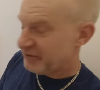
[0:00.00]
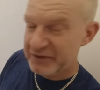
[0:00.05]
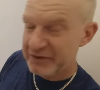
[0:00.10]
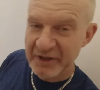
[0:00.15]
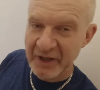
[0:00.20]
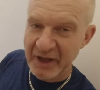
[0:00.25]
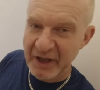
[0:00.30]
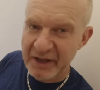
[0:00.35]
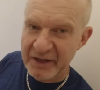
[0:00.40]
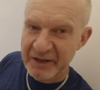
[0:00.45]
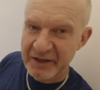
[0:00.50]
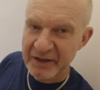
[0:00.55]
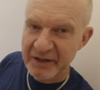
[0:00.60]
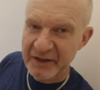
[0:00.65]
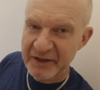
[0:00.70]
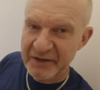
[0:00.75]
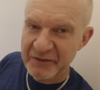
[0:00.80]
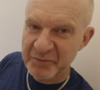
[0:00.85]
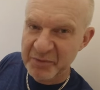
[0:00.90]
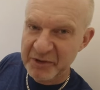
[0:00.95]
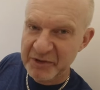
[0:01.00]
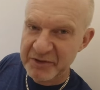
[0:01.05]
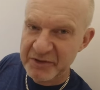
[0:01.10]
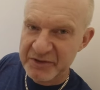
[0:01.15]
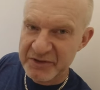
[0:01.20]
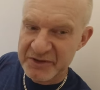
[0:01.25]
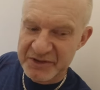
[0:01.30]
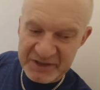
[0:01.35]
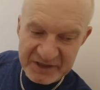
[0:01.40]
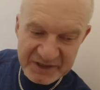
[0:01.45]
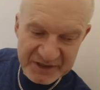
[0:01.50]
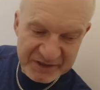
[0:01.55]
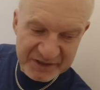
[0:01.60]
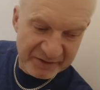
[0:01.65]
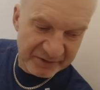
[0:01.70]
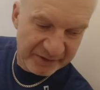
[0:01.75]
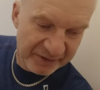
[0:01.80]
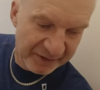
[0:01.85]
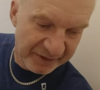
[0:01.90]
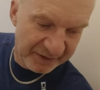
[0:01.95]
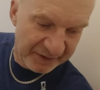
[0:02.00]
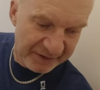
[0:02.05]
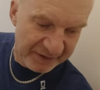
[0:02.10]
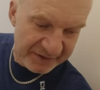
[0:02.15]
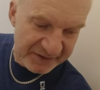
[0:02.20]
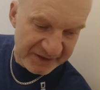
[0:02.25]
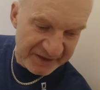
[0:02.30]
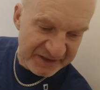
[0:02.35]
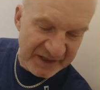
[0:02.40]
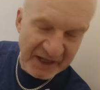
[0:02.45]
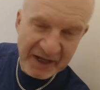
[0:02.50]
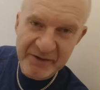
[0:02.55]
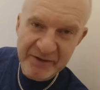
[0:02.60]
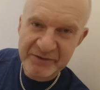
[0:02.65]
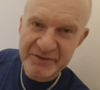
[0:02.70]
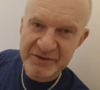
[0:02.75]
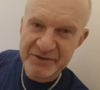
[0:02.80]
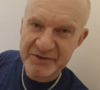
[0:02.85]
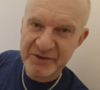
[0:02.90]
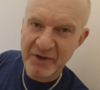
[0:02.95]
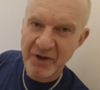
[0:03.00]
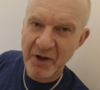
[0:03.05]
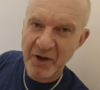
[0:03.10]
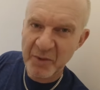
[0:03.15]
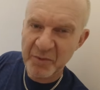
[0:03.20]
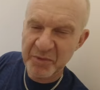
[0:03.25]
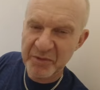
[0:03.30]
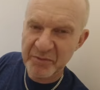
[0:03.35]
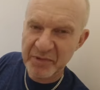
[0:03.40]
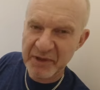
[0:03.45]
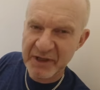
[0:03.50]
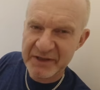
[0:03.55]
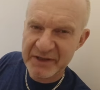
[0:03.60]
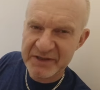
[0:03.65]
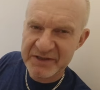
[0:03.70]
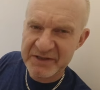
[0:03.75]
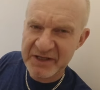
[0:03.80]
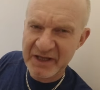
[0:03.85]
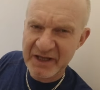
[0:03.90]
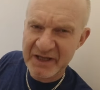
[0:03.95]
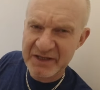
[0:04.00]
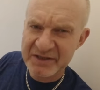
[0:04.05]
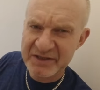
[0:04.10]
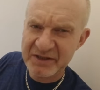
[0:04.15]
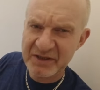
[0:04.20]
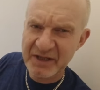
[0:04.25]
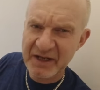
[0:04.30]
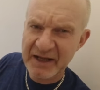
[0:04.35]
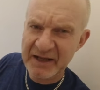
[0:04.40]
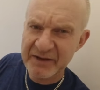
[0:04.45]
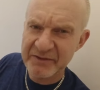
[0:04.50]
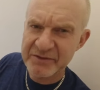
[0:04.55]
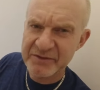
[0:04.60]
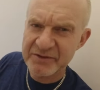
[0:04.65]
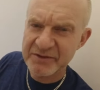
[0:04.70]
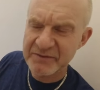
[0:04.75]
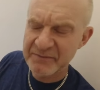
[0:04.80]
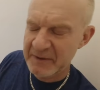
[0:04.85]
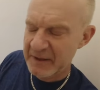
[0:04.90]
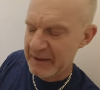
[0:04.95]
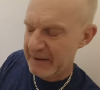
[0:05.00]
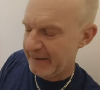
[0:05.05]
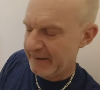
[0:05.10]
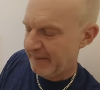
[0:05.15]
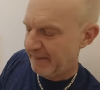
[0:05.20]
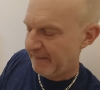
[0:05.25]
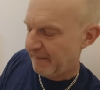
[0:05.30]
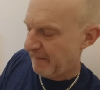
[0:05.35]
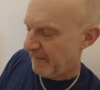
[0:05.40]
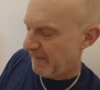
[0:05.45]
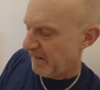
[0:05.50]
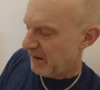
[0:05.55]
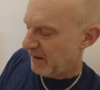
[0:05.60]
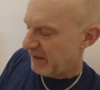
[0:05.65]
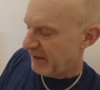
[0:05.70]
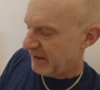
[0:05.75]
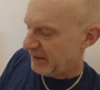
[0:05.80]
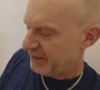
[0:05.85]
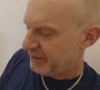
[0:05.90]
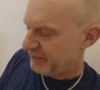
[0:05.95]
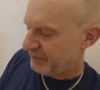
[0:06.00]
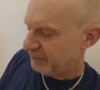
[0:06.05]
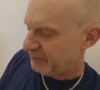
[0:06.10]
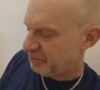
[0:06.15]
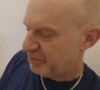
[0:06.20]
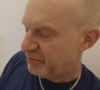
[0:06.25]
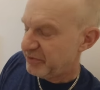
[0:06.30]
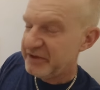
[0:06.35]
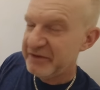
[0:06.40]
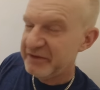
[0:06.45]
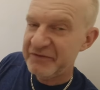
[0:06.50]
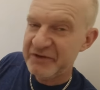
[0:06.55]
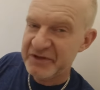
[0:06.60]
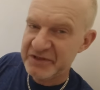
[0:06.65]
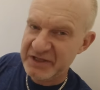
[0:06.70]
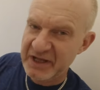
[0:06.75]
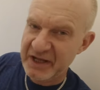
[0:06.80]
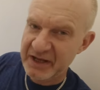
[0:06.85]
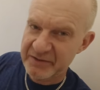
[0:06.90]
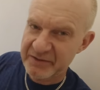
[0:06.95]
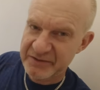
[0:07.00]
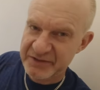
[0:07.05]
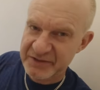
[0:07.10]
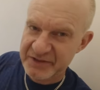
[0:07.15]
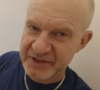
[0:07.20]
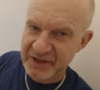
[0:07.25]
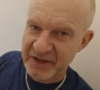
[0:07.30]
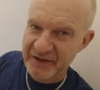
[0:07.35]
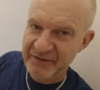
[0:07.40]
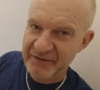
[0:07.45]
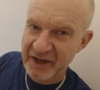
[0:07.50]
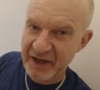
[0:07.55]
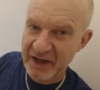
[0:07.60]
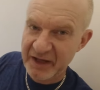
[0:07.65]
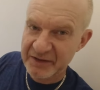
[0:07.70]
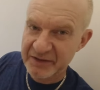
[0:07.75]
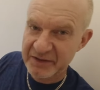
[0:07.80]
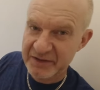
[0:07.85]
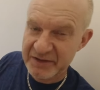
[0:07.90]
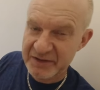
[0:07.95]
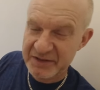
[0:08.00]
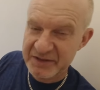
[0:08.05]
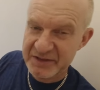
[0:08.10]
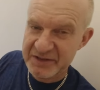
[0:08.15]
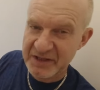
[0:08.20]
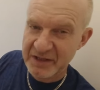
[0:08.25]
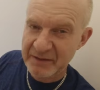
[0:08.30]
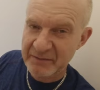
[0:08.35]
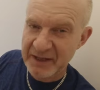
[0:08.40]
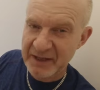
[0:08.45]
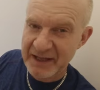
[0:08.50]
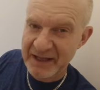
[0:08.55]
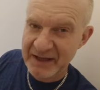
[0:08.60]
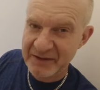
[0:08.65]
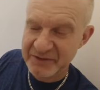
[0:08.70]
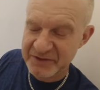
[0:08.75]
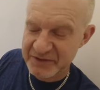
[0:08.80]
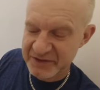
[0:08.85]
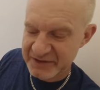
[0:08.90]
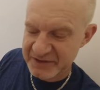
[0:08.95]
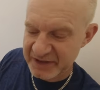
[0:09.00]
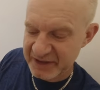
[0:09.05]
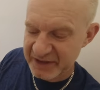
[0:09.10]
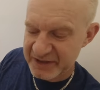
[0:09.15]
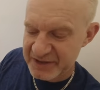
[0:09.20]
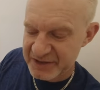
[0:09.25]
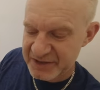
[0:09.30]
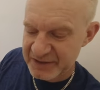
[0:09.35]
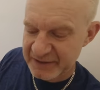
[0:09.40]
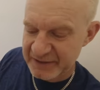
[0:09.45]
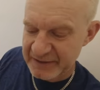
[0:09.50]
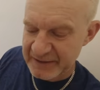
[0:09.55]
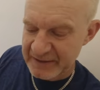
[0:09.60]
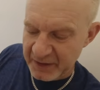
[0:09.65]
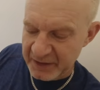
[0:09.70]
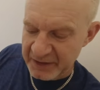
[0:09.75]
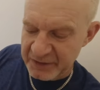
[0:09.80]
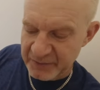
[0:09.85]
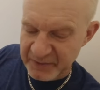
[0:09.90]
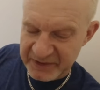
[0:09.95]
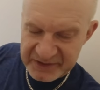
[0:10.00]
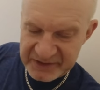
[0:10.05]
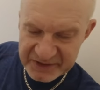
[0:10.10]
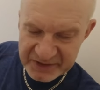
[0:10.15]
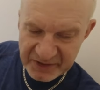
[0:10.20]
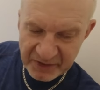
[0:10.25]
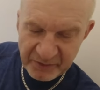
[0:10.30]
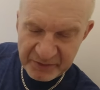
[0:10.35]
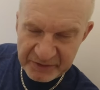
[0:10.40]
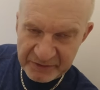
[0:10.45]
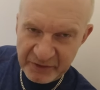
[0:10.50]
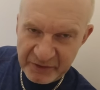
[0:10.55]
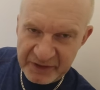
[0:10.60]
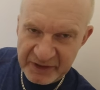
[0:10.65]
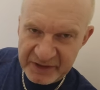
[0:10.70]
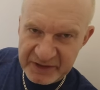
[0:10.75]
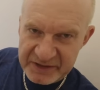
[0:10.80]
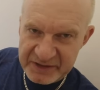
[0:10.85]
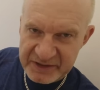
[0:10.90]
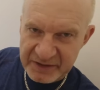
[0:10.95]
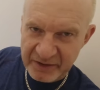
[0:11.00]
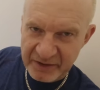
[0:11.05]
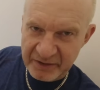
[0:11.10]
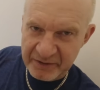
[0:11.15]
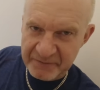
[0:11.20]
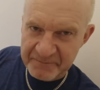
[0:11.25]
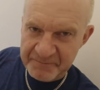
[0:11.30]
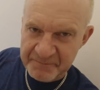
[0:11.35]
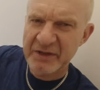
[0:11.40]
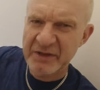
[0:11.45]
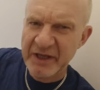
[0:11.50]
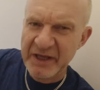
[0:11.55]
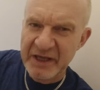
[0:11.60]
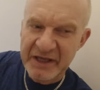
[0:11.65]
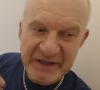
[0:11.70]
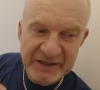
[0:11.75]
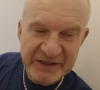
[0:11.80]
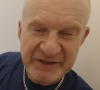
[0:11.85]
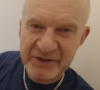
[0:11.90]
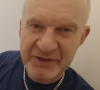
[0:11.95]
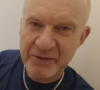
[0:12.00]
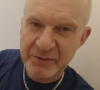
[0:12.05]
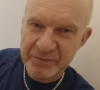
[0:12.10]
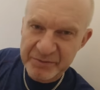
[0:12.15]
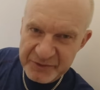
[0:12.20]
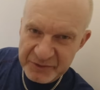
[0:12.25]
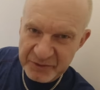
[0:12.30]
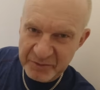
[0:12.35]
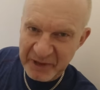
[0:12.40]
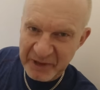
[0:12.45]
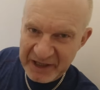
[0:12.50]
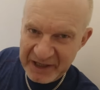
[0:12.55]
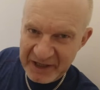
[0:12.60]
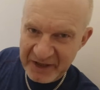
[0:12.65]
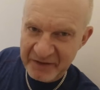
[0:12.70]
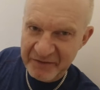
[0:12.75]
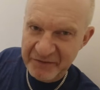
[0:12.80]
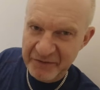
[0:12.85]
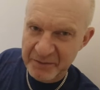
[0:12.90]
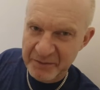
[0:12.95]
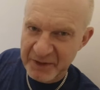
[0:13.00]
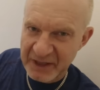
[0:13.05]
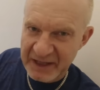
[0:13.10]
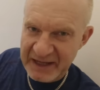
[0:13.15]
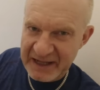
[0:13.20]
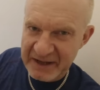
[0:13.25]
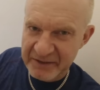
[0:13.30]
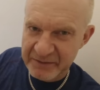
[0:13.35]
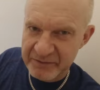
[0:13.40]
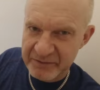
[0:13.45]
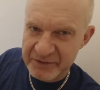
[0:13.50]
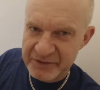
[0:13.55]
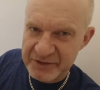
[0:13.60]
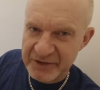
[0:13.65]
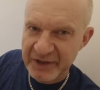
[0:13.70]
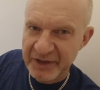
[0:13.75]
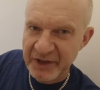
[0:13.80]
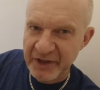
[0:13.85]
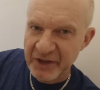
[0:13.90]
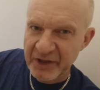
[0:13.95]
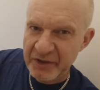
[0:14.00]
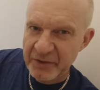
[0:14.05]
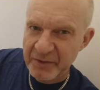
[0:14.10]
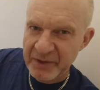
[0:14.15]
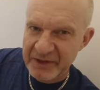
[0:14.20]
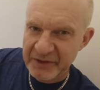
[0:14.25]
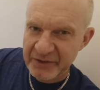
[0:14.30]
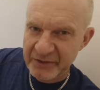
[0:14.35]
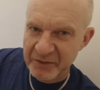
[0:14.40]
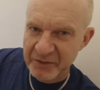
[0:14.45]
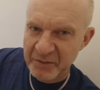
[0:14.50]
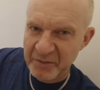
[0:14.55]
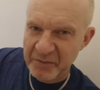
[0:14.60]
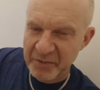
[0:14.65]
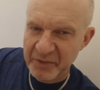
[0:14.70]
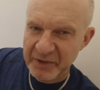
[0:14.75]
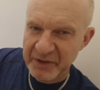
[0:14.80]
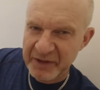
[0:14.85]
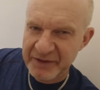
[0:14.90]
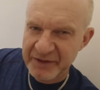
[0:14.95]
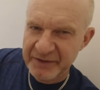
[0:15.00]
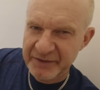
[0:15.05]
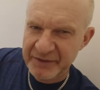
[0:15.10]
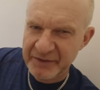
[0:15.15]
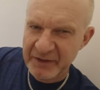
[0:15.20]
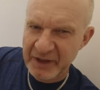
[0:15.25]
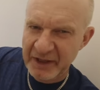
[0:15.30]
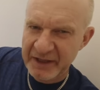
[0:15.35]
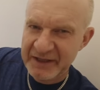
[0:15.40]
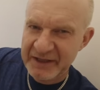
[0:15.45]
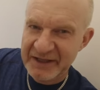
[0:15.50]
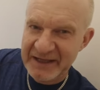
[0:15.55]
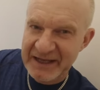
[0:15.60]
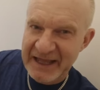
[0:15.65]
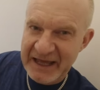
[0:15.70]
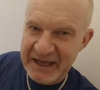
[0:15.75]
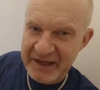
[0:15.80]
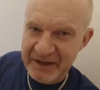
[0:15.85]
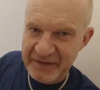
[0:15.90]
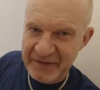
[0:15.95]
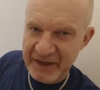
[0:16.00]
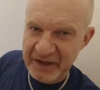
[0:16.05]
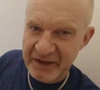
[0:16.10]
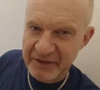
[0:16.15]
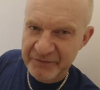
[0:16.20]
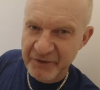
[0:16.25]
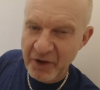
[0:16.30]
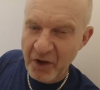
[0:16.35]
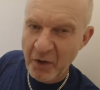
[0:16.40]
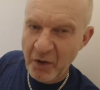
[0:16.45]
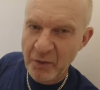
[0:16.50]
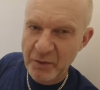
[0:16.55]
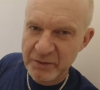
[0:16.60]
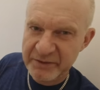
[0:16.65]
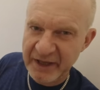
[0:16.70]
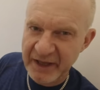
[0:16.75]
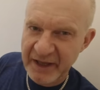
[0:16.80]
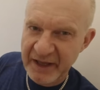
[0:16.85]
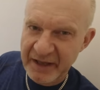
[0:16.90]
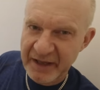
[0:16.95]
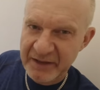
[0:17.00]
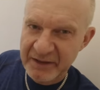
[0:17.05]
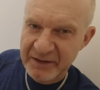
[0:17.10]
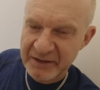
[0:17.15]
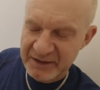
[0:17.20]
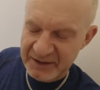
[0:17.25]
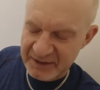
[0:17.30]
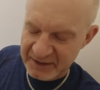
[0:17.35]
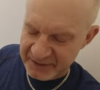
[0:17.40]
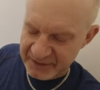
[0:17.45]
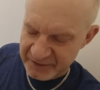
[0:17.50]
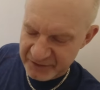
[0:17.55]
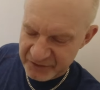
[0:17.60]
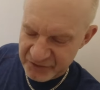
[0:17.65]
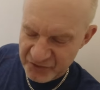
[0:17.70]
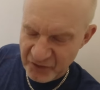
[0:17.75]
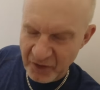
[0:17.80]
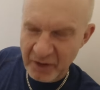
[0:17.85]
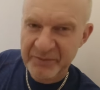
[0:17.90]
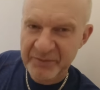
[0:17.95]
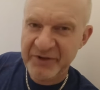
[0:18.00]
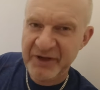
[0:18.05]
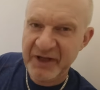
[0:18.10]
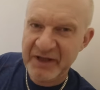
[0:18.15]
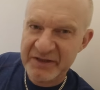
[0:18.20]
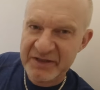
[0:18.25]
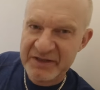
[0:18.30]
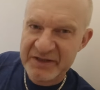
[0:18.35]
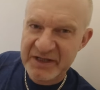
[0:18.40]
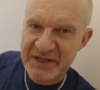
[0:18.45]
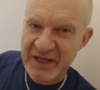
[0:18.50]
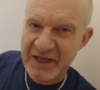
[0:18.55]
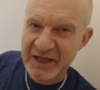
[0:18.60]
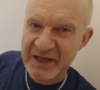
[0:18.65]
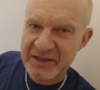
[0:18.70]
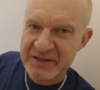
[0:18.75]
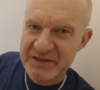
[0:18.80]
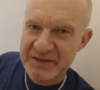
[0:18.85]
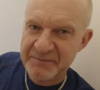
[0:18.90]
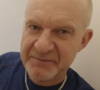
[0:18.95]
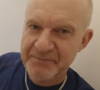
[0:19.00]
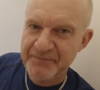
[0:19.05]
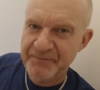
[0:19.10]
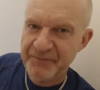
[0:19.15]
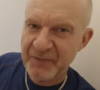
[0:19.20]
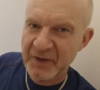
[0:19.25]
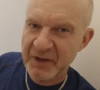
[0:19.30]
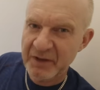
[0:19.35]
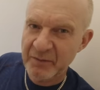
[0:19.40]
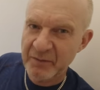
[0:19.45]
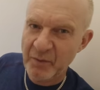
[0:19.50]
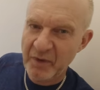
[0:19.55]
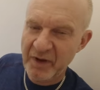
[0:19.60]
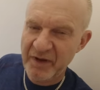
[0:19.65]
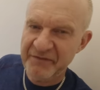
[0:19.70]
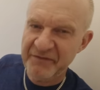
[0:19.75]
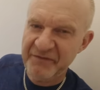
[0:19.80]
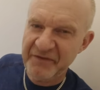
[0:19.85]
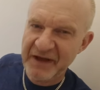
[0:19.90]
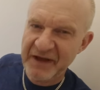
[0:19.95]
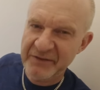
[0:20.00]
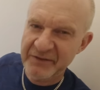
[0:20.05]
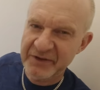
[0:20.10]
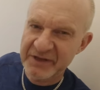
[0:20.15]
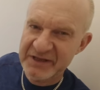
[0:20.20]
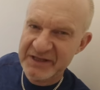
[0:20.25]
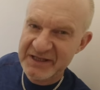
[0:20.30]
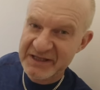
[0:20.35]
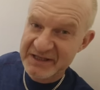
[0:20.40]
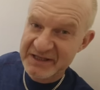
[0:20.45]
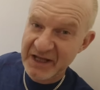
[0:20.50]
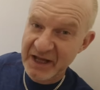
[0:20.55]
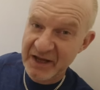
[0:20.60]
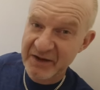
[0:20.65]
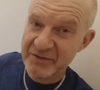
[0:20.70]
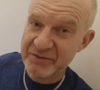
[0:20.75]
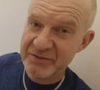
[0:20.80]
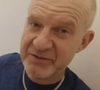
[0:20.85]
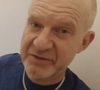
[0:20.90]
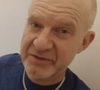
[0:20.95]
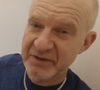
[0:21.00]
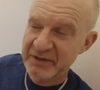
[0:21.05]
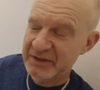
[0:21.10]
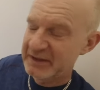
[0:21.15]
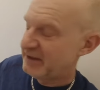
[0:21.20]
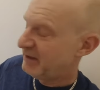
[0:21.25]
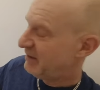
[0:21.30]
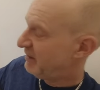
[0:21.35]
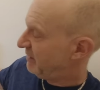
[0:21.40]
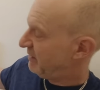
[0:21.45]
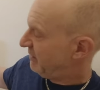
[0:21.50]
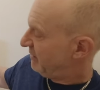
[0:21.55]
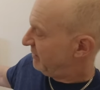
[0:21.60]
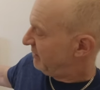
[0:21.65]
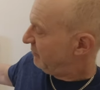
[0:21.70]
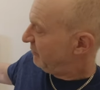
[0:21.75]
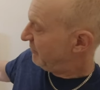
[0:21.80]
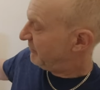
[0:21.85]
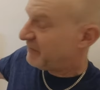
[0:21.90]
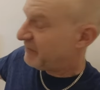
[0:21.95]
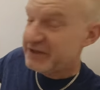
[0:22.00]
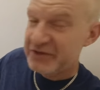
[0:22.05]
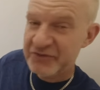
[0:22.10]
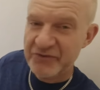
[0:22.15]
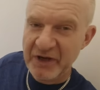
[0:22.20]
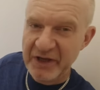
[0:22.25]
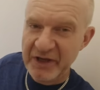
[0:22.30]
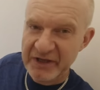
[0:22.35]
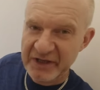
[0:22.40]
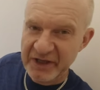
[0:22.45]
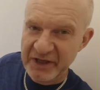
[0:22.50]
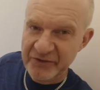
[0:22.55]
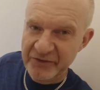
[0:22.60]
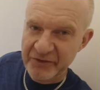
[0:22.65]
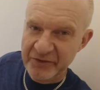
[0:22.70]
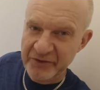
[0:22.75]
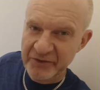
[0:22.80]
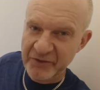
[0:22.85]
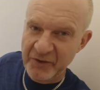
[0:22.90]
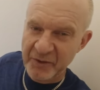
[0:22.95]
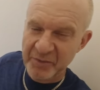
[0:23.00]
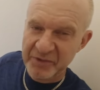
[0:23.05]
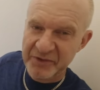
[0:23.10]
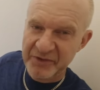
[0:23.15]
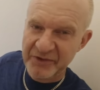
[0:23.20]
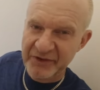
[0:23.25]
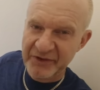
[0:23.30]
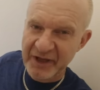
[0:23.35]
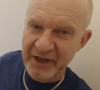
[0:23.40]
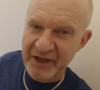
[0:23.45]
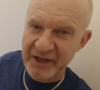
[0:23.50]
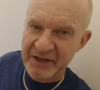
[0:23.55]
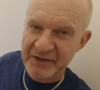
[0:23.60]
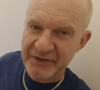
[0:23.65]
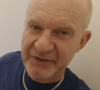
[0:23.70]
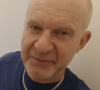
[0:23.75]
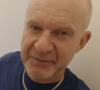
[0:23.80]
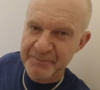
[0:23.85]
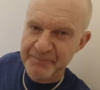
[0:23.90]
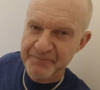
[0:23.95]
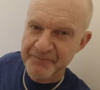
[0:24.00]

done that is because this this house has got open plan stairs in the lounge and previous houses that I've had that are the same layout as this. In the winter, when you've got the heating on, the heat comes up here from the lounge. You end up with like a layer then of cold air that drops down the stairs. And what I've found in this house, with this radiator at the top of the stairs,